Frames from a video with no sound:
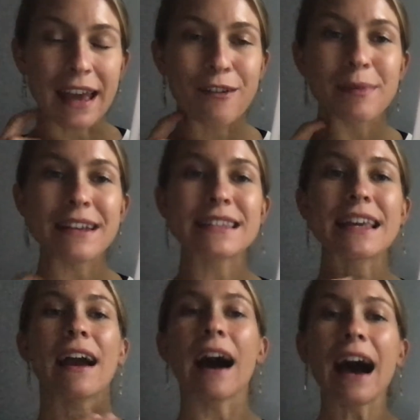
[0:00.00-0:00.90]
Everybody
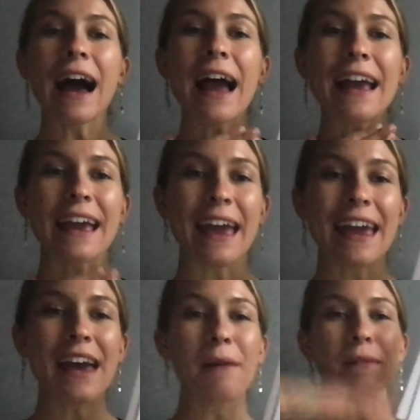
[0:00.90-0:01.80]
say, I
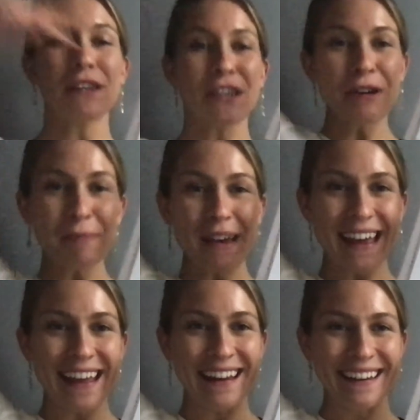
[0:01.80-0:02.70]
am
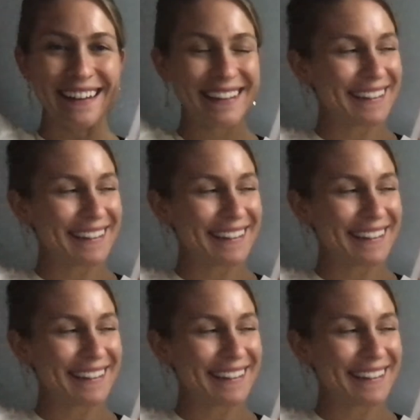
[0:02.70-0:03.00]
human.